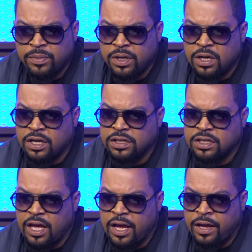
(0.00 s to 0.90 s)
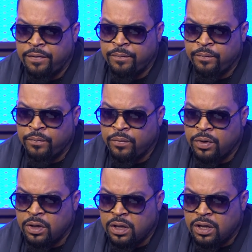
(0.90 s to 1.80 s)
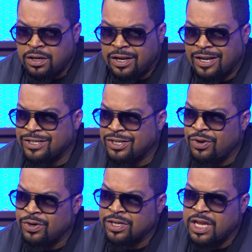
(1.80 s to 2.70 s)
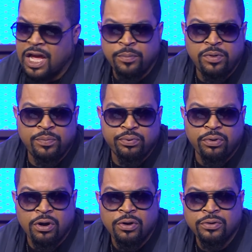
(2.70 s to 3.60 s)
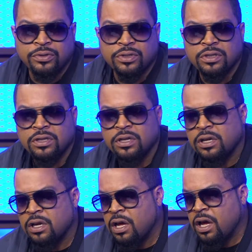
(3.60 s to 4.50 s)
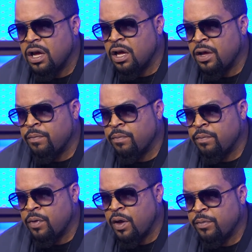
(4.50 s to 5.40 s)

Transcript: Because they showed us how to be pros. I